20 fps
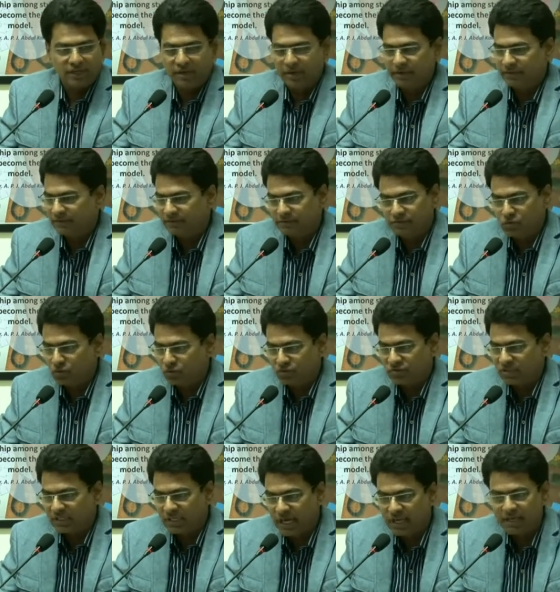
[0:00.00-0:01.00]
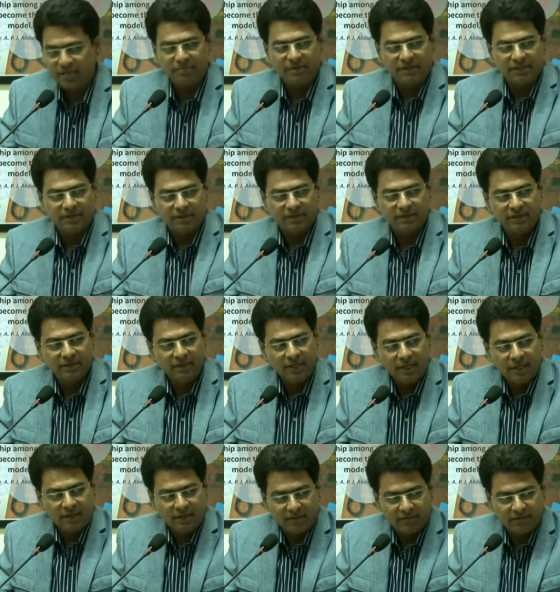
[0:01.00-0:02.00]
I don't see anybody
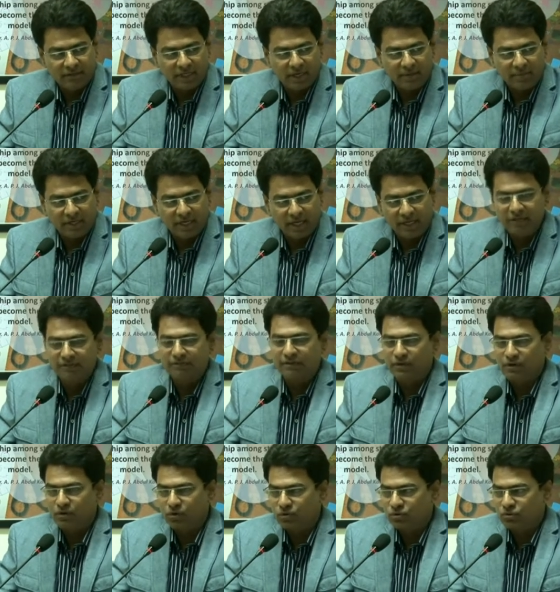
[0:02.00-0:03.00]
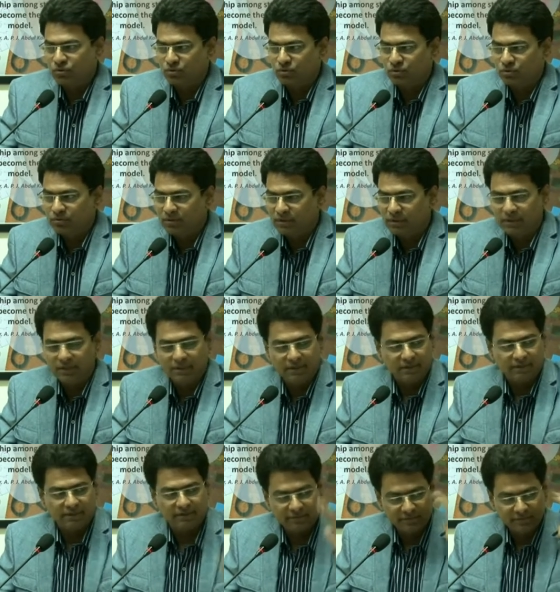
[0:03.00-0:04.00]
even coming anywhere close to
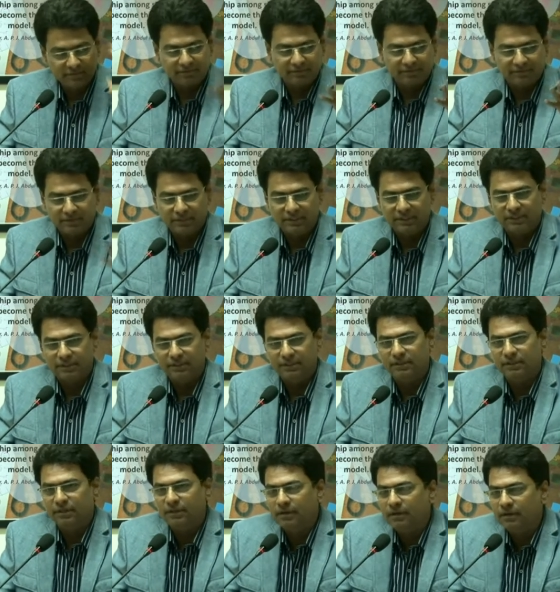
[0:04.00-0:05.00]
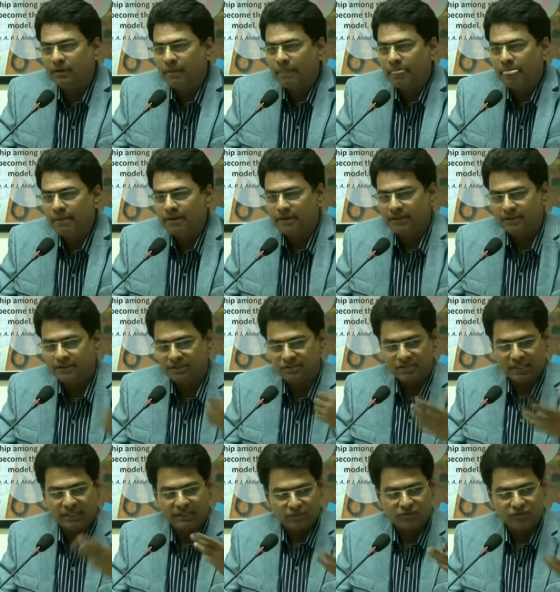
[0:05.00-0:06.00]
uh, the uh, the
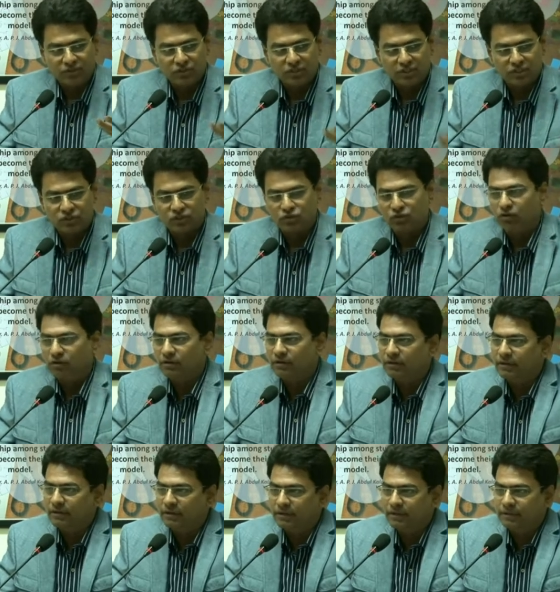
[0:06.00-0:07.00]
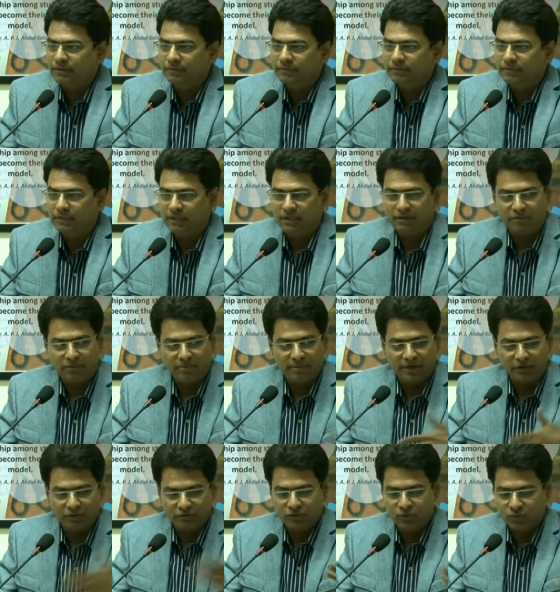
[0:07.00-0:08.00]
setup which he installed uh, in our
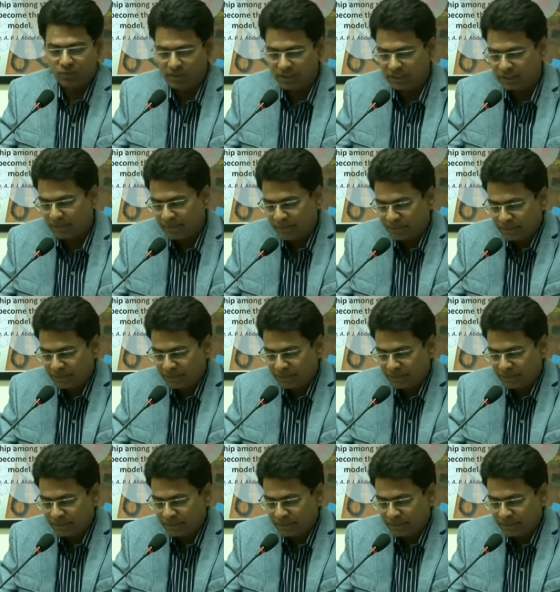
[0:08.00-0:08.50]
part of the world.